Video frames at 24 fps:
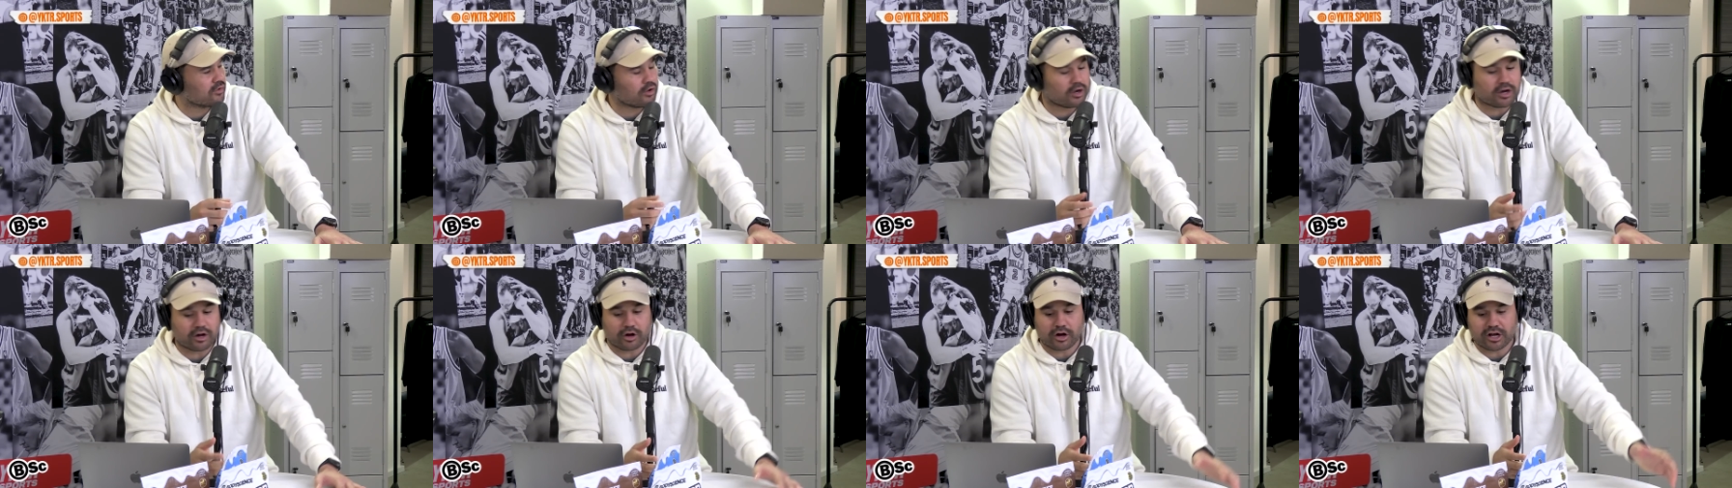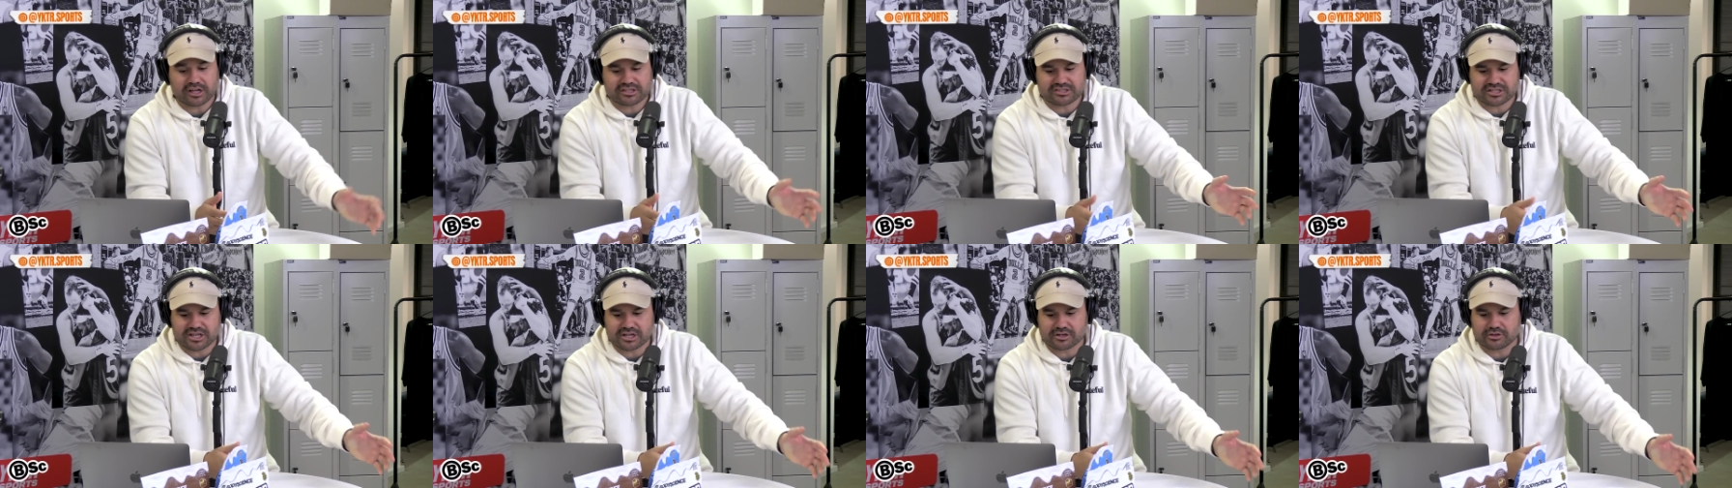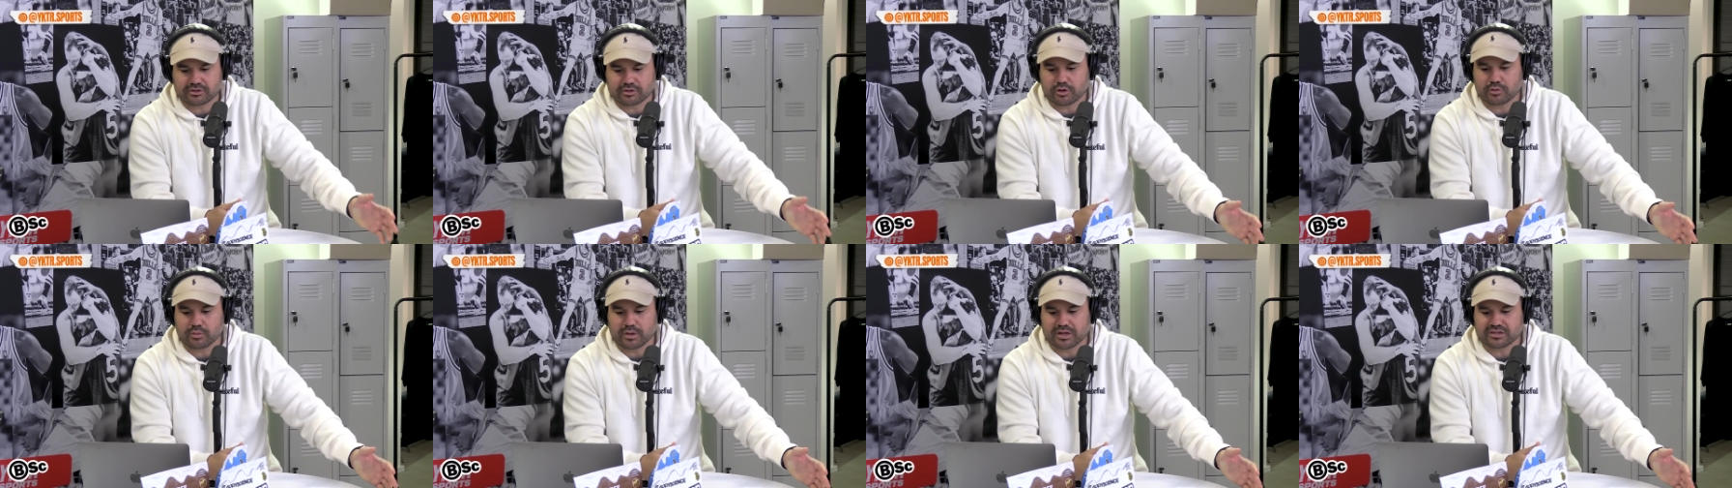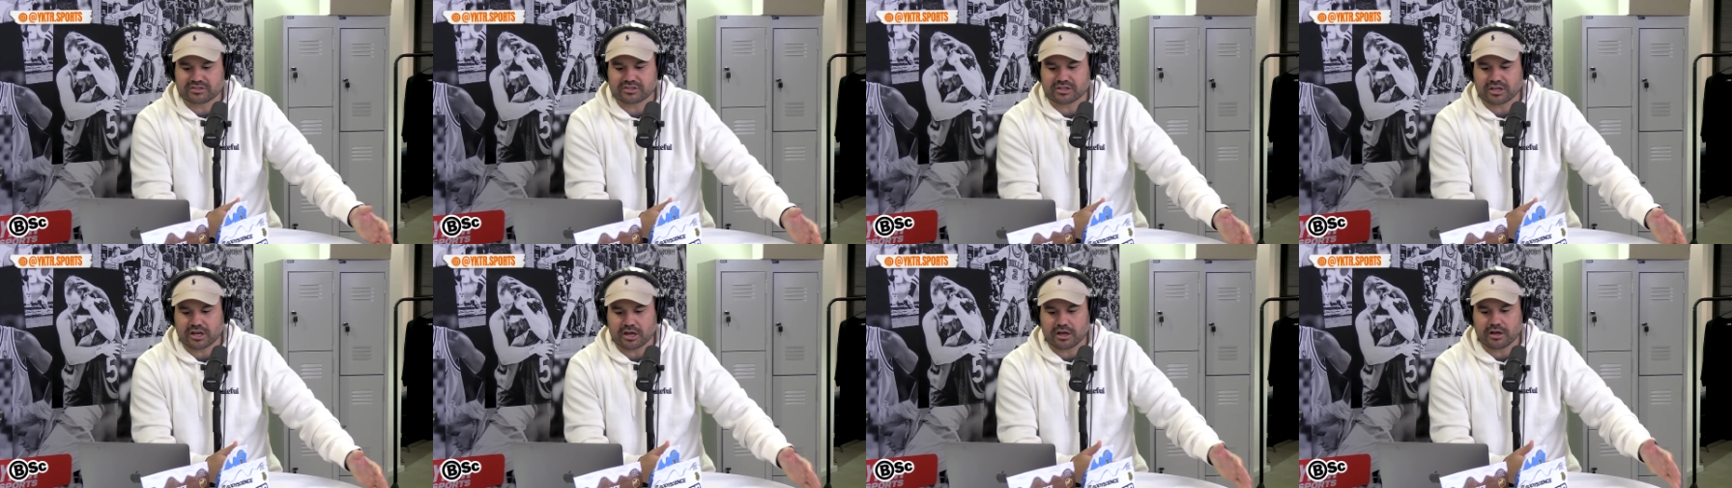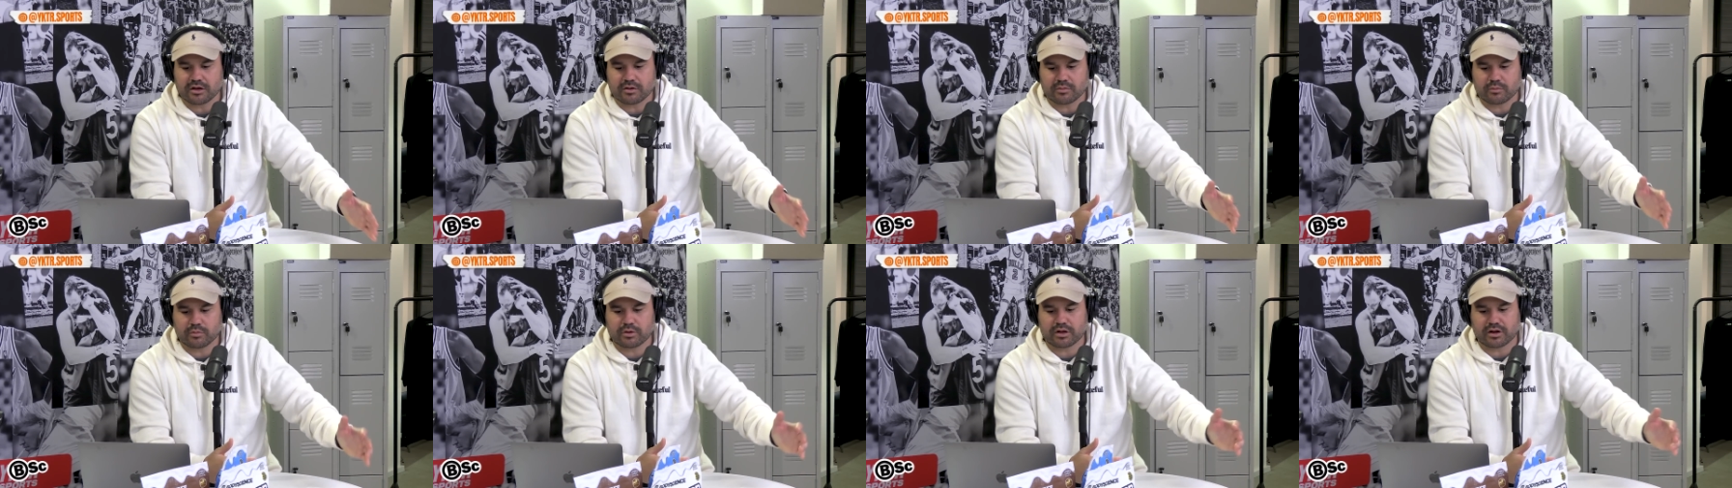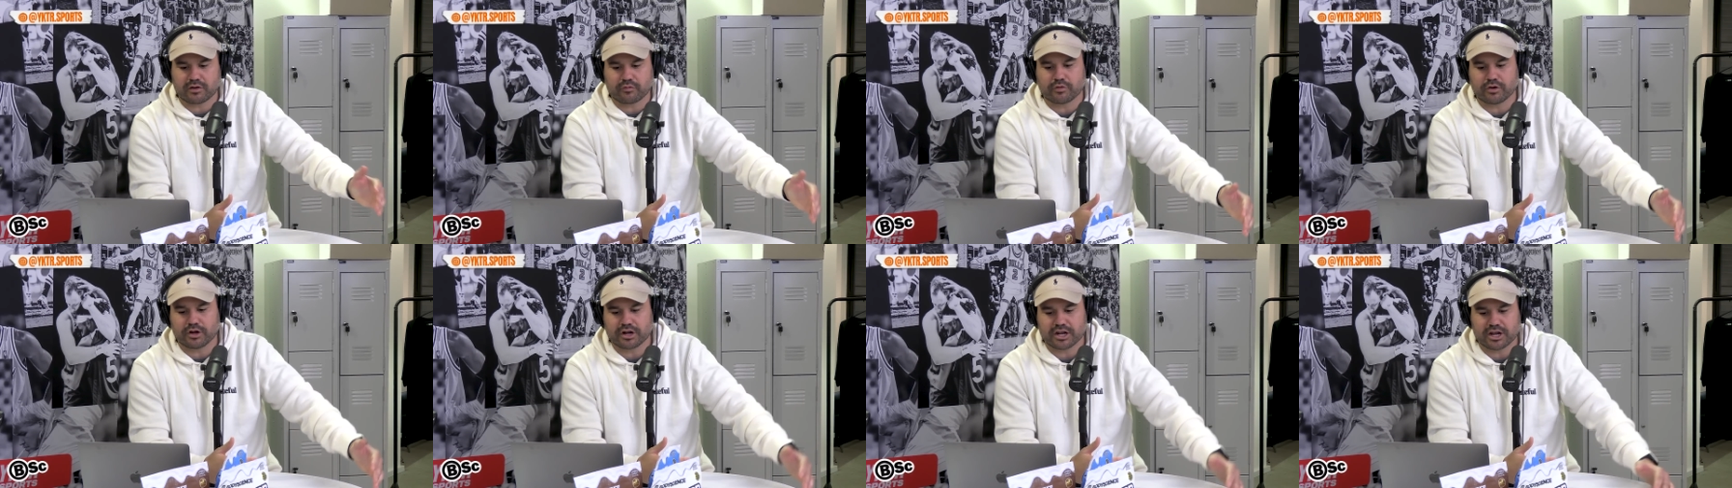I said 2 weeks ago we're going
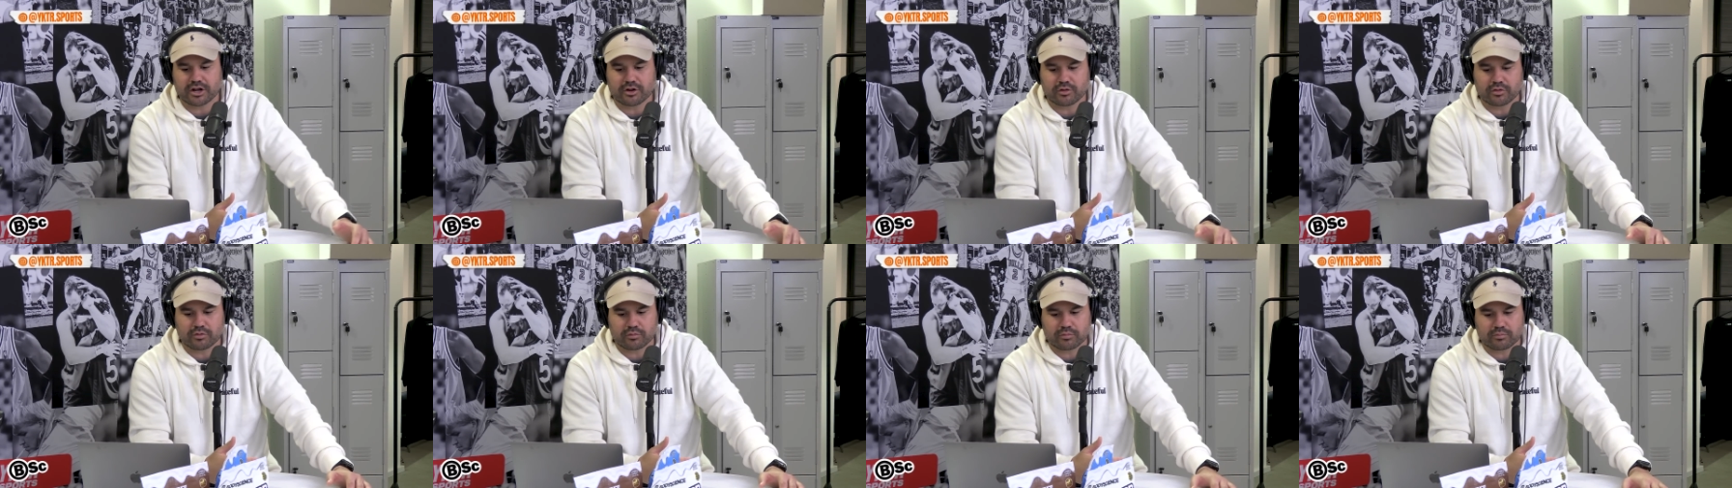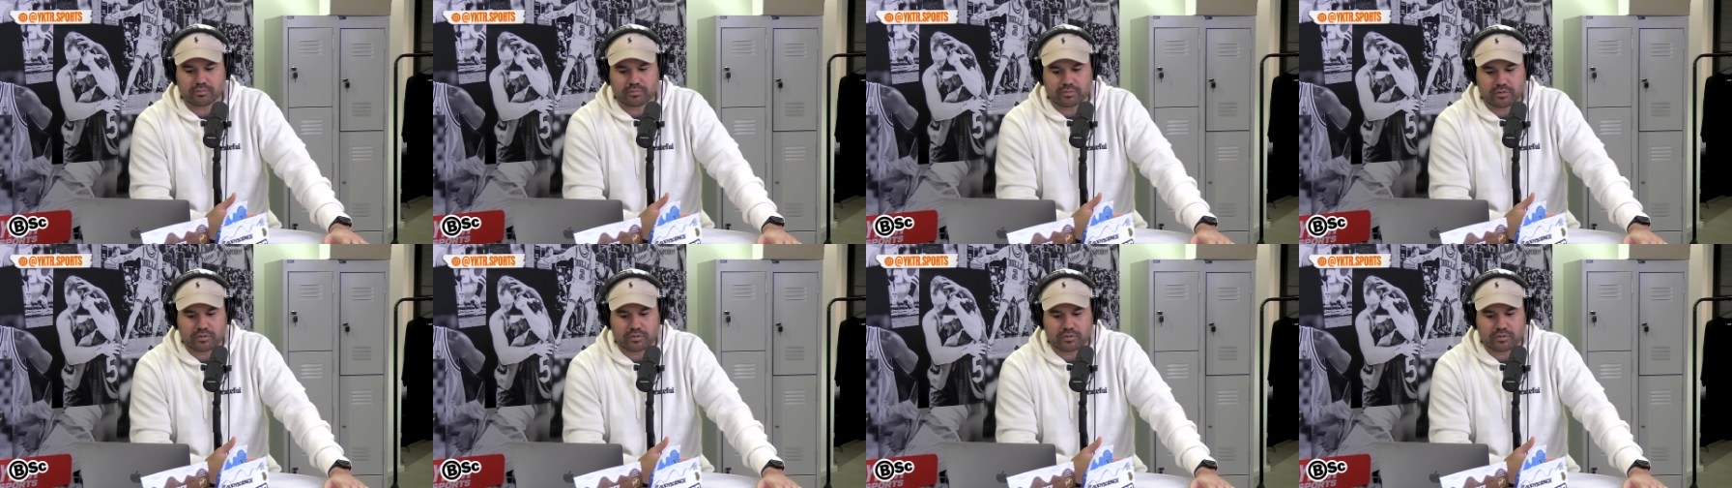to find out who